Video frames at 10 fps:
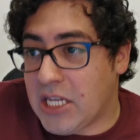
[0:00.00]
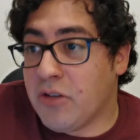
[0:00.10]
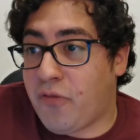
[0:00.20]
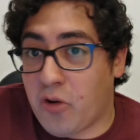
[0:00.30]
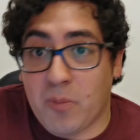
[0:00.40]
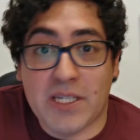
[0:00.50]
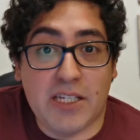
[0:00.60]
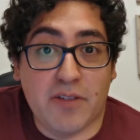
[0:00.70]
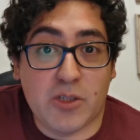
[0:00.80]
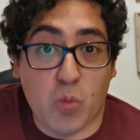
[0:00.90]

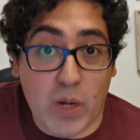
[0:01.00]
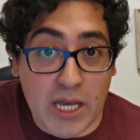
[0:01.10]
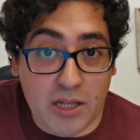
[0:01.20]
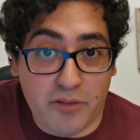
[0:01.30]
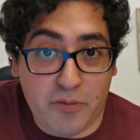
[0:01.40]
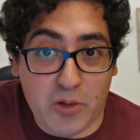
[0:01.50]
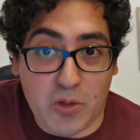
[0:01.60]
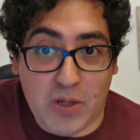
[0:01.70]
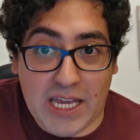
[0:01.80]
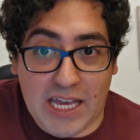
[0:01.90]
informative as well for
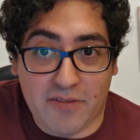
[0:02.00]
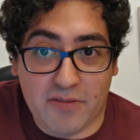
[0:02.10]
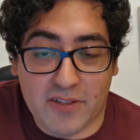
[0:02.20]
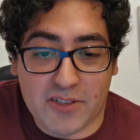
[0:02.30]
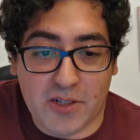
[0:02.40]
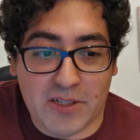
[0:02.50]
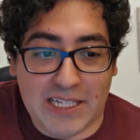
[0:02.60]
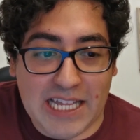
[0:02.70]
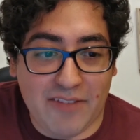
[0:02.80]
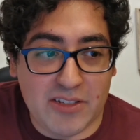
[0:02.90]
you to have
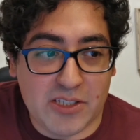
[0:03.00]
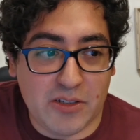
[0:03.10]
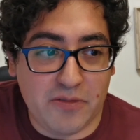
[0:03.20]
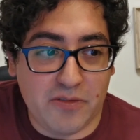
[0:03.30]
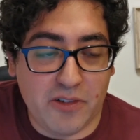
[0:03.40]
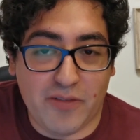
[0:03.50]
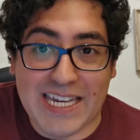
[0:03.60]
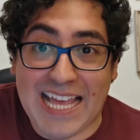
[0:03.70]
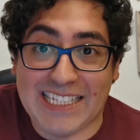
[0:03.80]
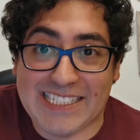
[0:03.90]
certain levels of,
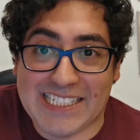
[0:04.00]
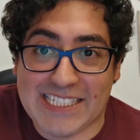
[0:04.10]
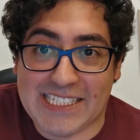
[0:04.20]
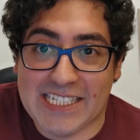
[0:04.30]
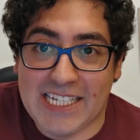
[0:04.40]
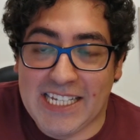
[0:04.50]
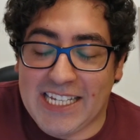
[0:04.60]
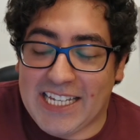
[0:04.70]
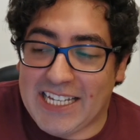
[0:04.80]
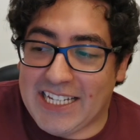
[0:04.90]
of analysis
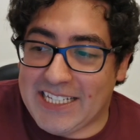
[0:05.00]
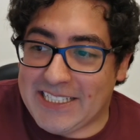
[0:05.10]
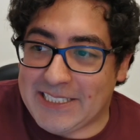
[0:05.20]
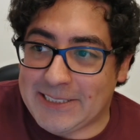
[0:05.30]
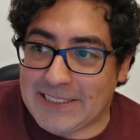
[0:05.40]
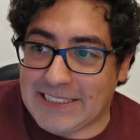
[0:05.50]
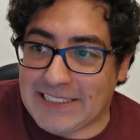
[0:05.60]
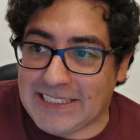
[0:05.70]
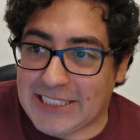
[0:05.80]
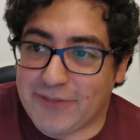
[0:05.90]
uh,
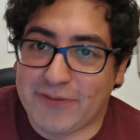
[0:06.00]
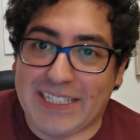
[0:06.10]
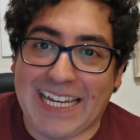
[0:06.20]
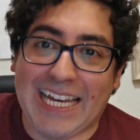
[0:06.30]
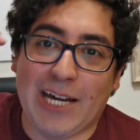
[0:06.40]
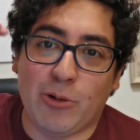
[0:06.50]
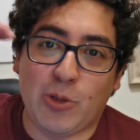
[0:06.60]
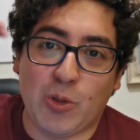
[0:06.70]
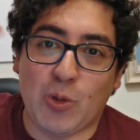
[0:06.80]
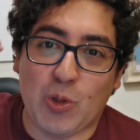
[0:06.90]
of
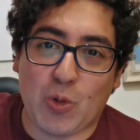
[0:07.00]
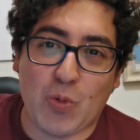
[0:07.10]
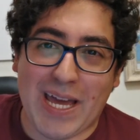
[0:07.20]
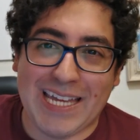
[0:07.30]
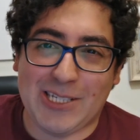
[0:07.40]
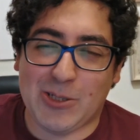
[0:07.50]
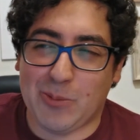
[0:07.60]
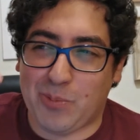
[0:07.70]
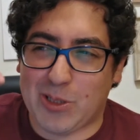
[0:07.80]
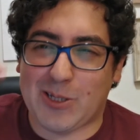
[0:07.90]
how to try
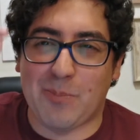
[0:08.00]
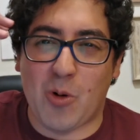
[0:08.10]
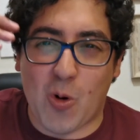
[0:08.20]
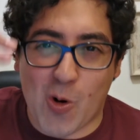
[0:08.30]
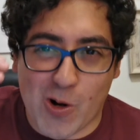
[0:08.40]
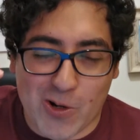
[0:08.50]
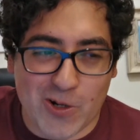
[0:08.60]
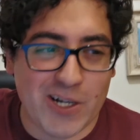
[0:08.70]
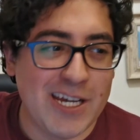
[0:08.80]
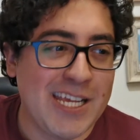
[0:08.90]
to put some
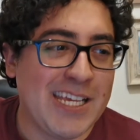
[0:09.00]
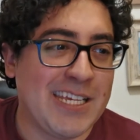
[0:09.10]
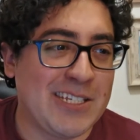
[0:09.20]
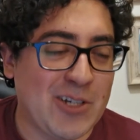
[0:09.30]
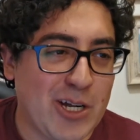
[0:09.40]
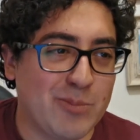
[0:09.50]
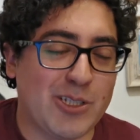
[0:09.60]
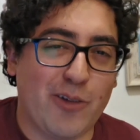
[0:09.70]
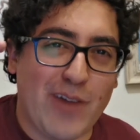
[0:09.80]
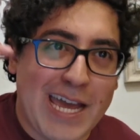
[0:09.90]
order in
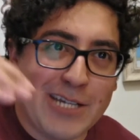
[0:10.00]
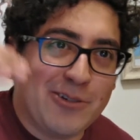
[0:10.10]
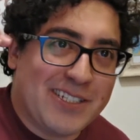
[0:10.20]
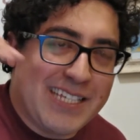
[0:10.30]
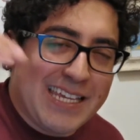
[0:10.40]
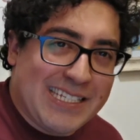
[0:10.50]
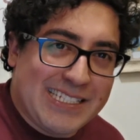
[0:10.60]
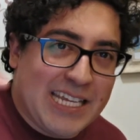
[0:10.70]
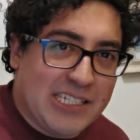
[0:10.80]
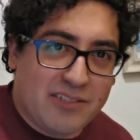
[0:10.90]
terms of
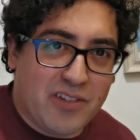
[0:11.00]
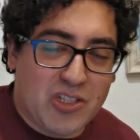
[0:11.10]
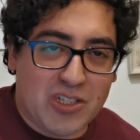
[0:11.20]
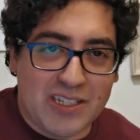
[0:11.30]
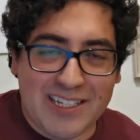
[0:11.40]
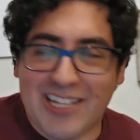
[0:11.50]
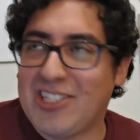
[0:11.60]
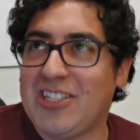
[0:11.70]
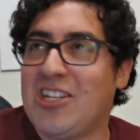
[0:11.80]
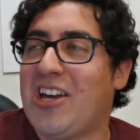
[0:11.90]
understanding science fiction,
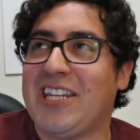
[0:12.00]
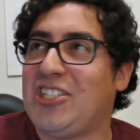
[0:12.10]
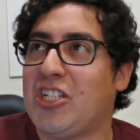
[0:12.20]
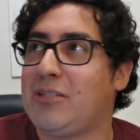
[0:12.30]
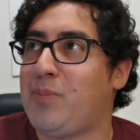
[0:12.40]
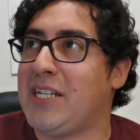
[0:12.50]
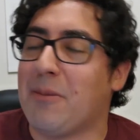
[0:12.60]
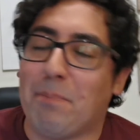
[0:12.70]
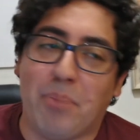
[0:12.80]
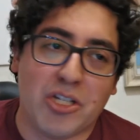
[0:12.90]
not not it just
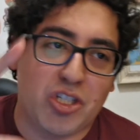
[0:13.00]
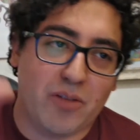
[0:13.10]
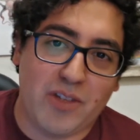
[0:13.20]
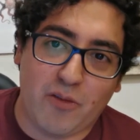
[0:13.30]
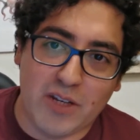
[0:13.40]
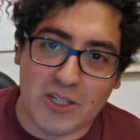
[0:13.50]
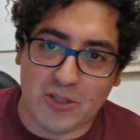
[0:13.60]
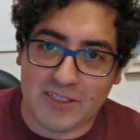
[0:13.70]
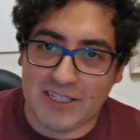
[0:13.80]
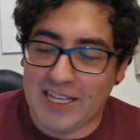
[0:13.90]
being a bunch of
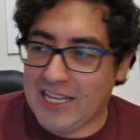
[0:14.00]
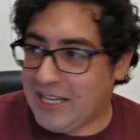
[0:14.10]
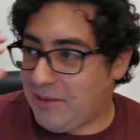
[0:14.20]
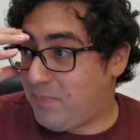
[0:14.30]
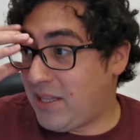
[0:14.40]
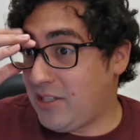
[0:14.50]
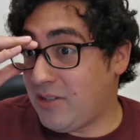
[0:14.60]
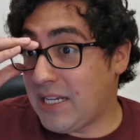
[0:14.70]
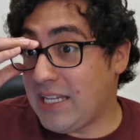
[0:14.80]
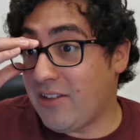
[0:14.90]
definitions, but
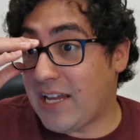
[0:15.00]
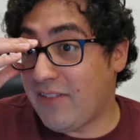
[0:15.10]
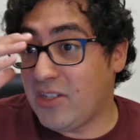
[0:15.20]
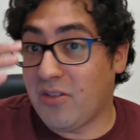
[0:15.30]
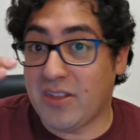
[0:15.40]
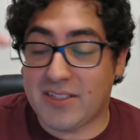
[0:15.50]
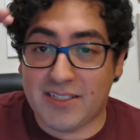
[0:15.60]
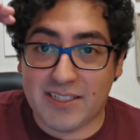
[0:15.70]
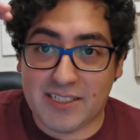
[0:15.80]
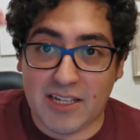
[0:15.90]
that you can either have you know
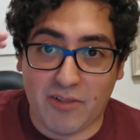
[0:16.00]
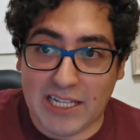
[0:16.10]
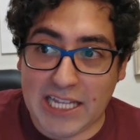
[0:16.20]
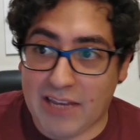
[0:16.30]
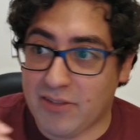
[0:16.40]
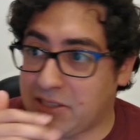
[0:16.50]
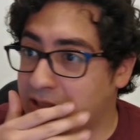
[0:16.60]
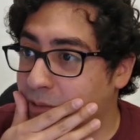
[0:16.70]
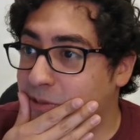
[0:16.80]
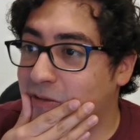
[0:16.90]
these several
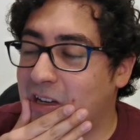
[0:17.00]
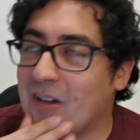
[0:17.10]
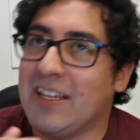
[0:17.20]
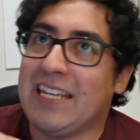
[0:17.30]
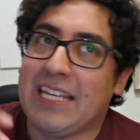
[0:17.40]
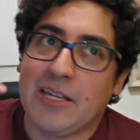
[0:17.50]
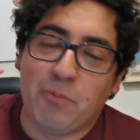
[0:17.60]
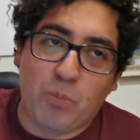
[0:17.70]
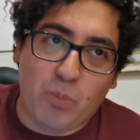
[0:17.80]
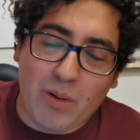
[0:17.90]
levels in terms of you know
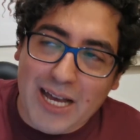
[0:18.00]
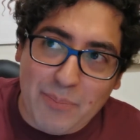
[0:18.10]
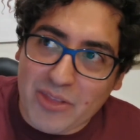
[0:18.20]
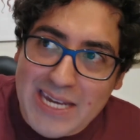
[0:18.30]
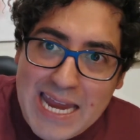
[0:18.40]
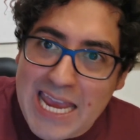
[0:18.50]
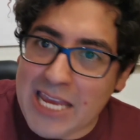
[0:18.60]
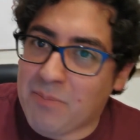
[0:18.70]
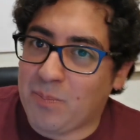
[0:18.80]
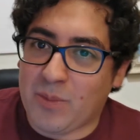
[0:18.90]
about the
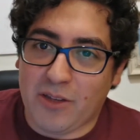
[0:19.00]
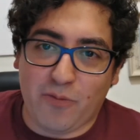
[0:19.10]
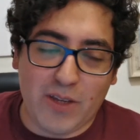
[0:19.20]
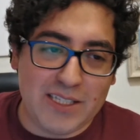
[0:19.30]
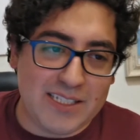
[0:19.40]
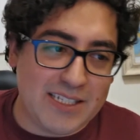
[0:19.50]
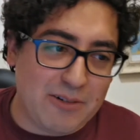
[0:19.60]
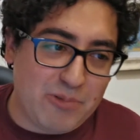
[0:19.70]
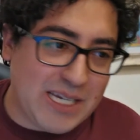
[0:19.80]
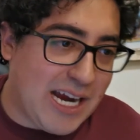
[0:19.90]
name, if
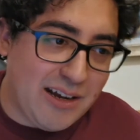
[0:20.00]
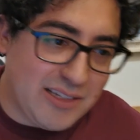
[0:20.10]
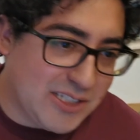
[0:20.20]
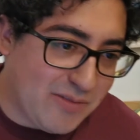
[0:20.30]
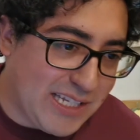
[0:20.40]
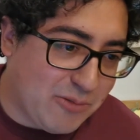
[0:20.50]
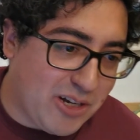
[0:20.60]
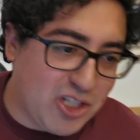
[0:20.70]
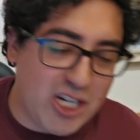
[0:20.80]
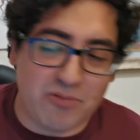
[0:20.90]
it's uh, regardless of a
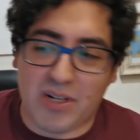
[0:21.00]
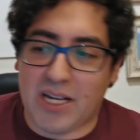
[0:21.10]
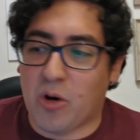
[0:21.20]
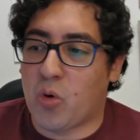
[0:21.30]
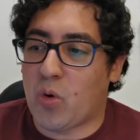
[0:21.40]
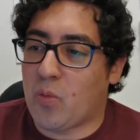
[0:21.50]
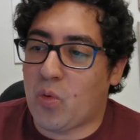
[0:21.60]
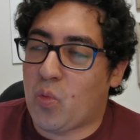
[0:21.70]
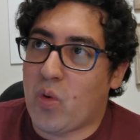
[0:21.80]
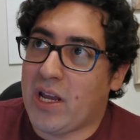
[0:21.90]
literary genre or, or
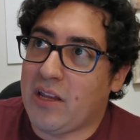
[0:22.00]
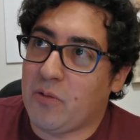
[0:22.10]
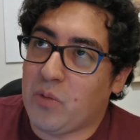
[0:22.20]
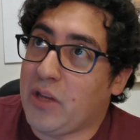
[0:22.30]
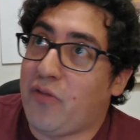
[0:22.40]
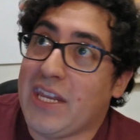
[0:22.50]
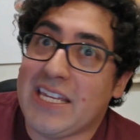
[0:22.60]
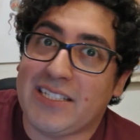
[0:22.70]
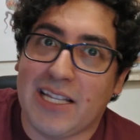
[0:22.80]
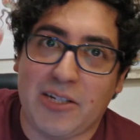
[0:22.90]
what it, if it
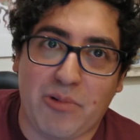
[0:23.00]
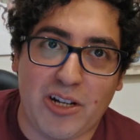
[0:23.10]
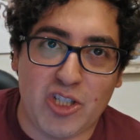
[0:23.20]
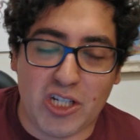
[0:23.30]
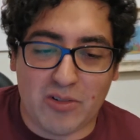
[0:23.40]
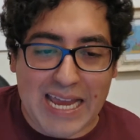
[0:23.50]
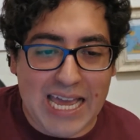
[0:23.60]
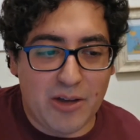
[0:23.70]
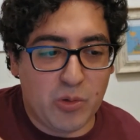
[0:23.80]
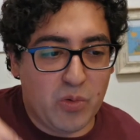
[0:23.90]
is a literary genre,
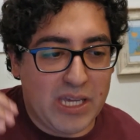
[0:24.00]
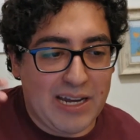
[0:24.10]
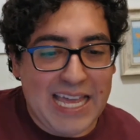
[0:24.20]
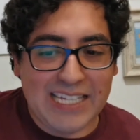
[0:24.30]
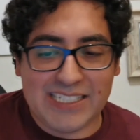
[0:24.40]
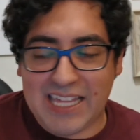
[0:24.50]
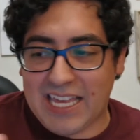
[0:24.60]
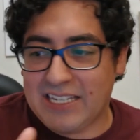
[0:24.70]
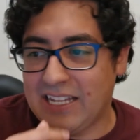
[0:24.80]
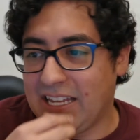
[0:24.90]
how do we analyze
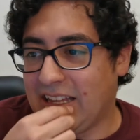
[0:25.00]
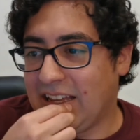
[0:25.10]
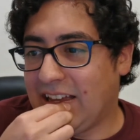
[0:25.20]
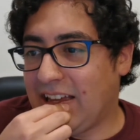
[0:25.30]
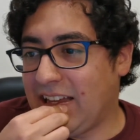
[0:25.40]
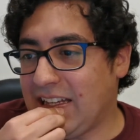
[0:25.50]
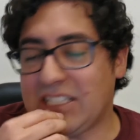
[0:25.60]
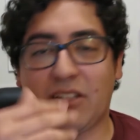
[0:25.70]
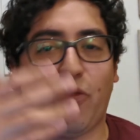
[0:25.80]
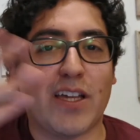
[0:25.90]
that? Uh, and
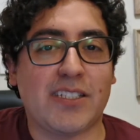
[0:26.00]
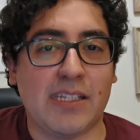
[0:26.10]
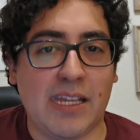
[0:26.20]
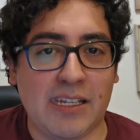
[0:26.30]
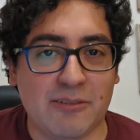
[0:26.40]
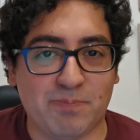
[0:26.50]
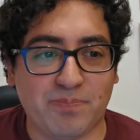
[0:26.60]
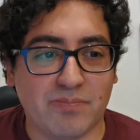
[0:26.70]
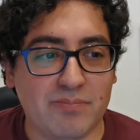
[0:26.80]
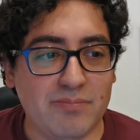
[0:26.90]
it's fascinating.
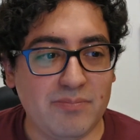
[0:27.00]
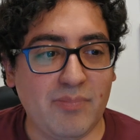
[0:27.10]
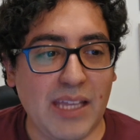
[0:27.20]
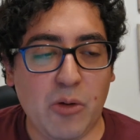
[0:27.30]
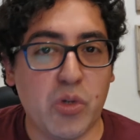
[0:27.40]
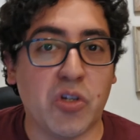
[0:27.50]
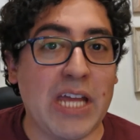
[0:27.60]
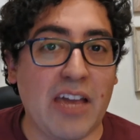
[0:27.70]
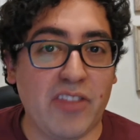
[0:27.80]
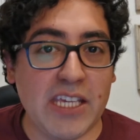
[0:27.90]
We
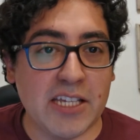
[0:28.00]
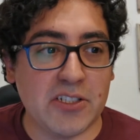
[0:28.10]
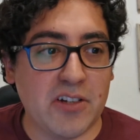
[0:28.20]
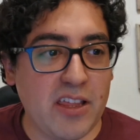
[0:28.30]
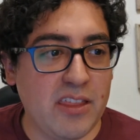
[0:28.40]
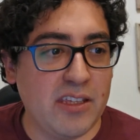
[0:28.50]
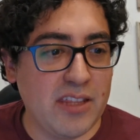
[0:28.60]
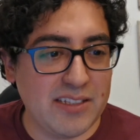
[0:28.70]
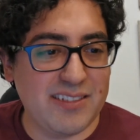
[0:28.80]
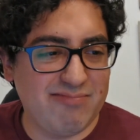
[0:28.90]
don't have the answer. I
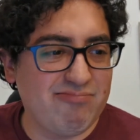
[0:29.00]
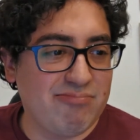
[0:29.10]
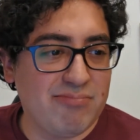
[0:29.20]
think that's